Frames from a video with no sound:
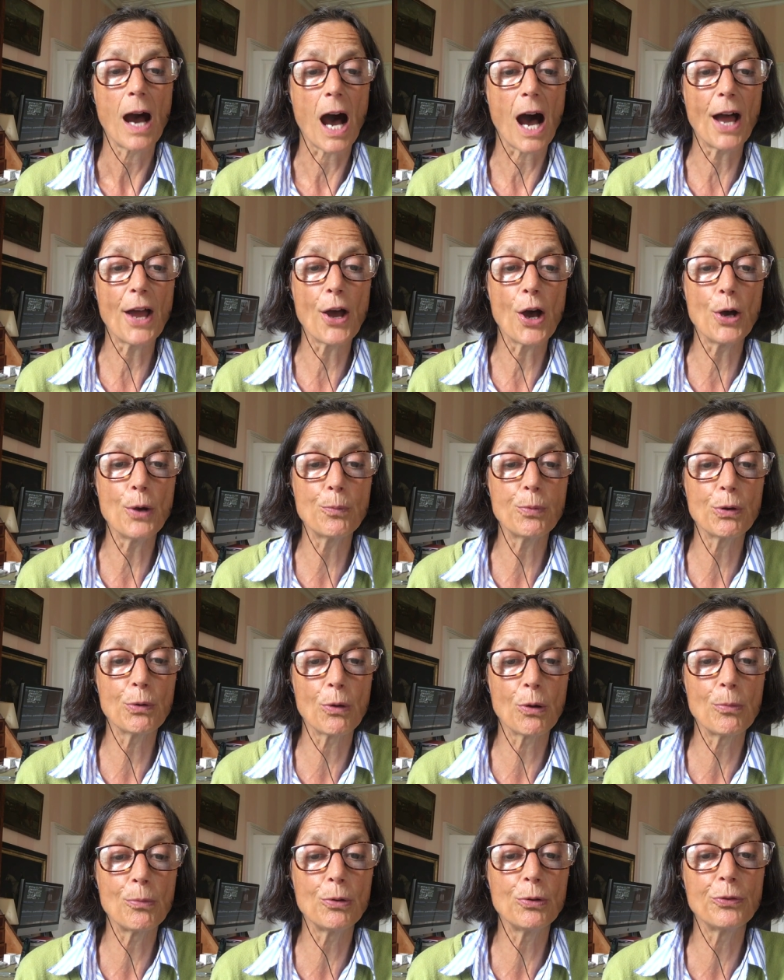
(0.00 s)
I hope we
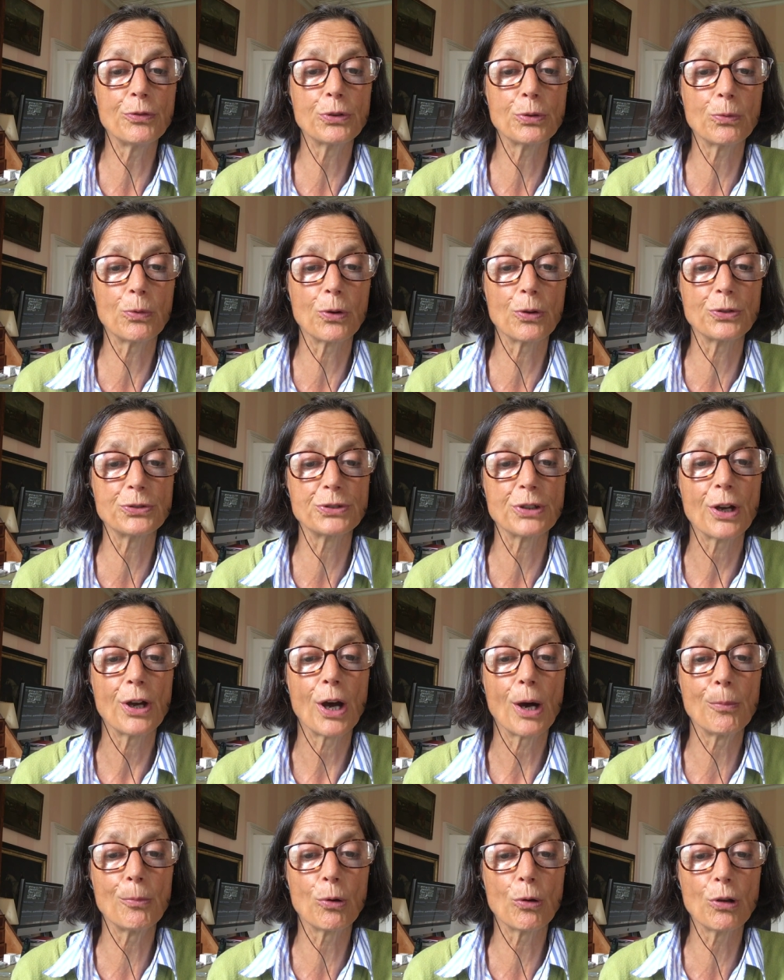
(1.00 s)
will move towards
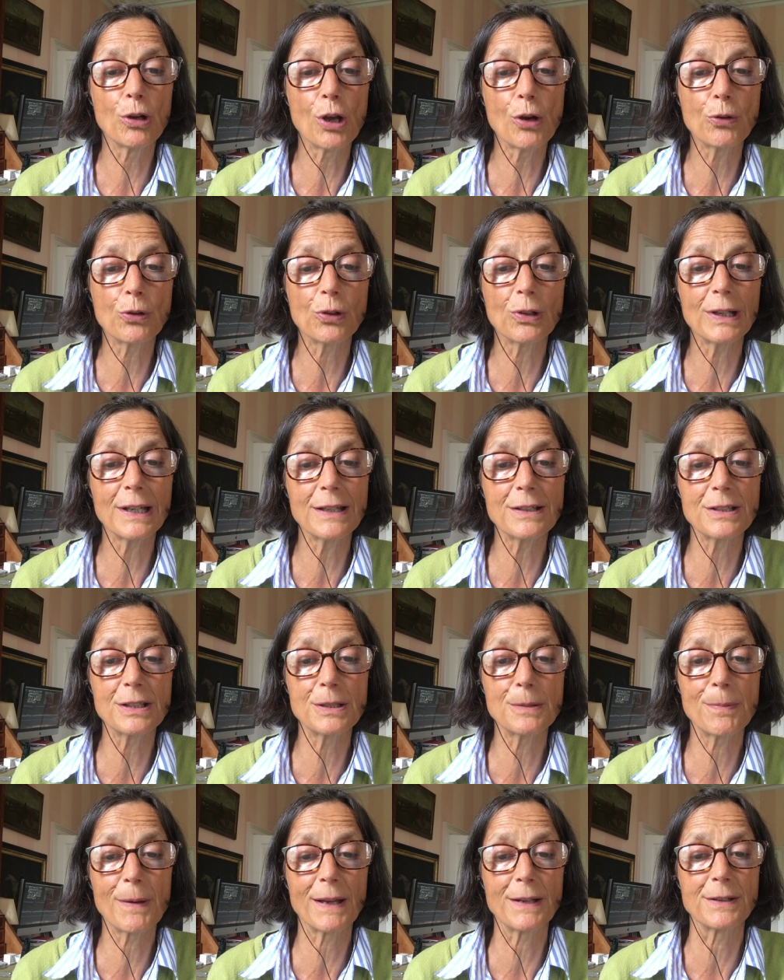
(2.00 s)
a more local
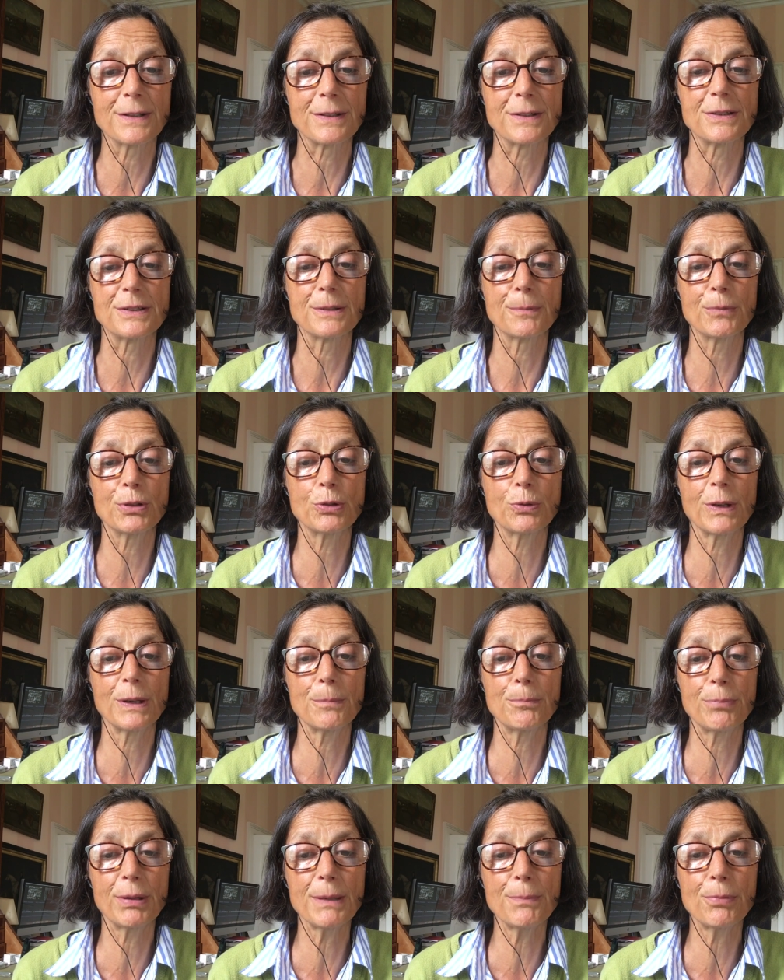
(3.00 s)
interdependence
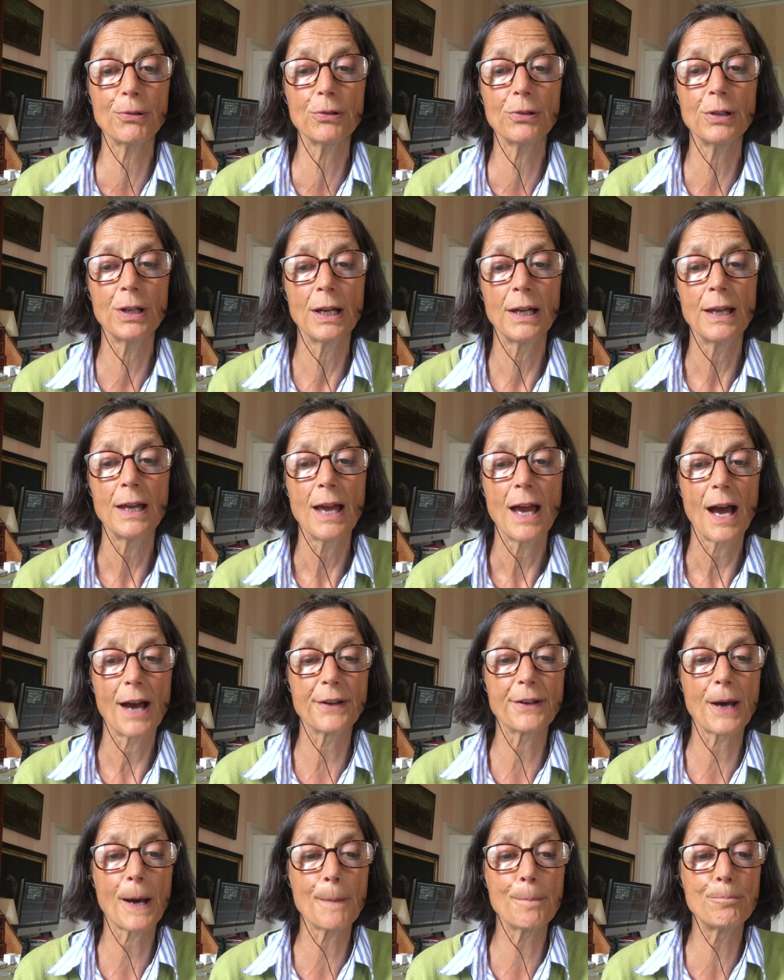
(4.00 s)
between people
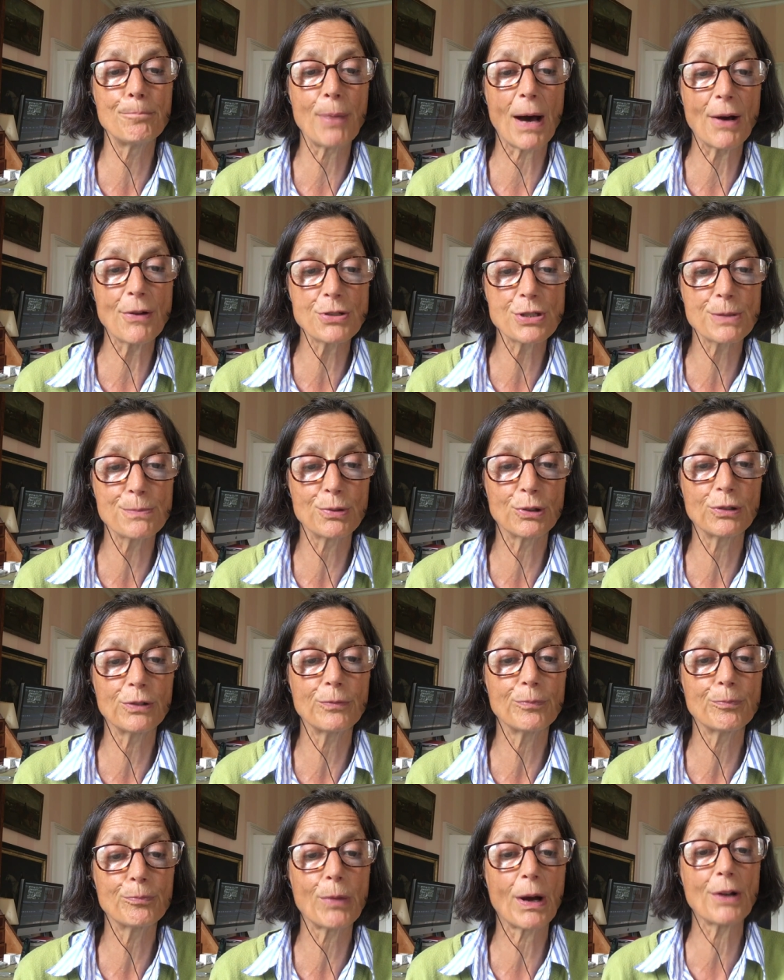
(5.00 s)
and our
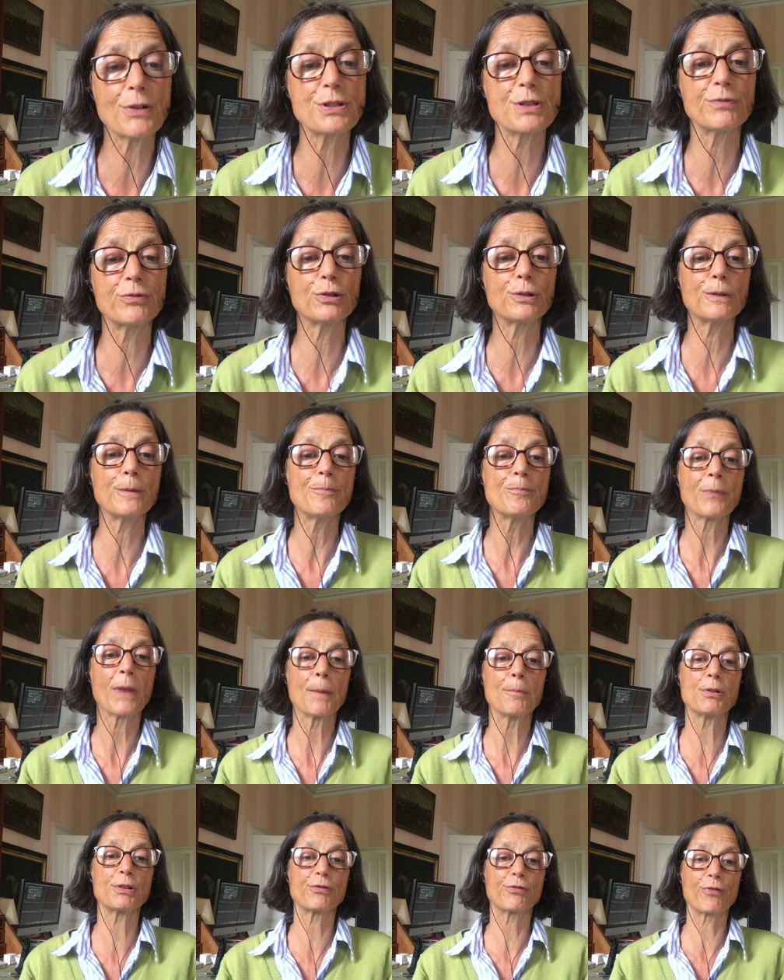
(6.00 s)
bountiful, bountiful
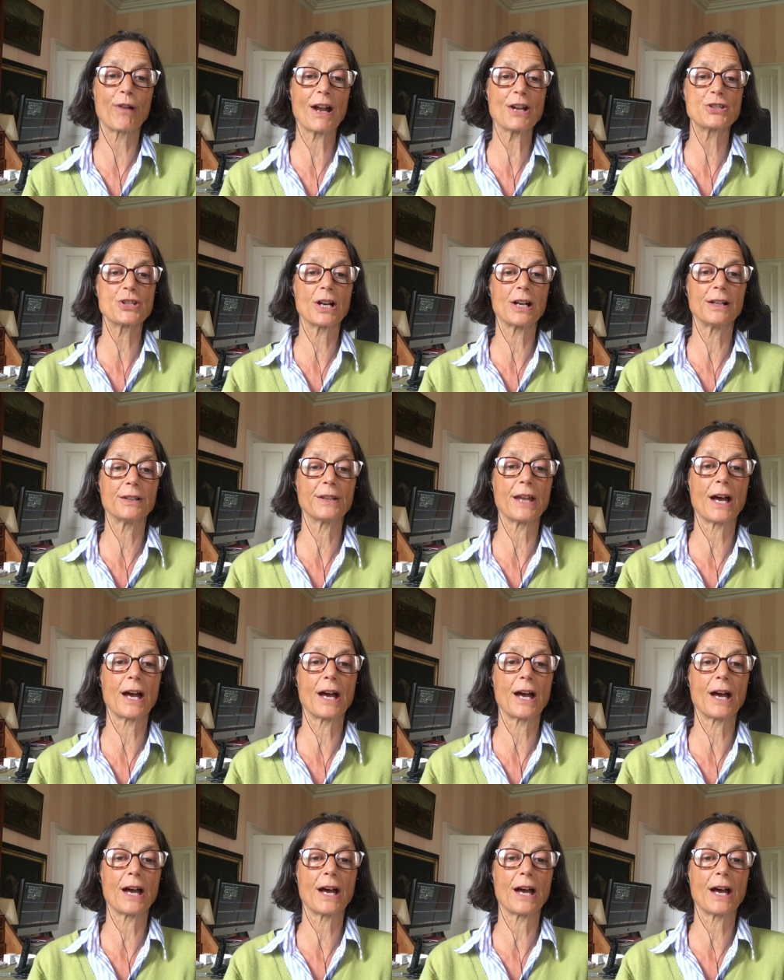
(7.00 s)
but fragile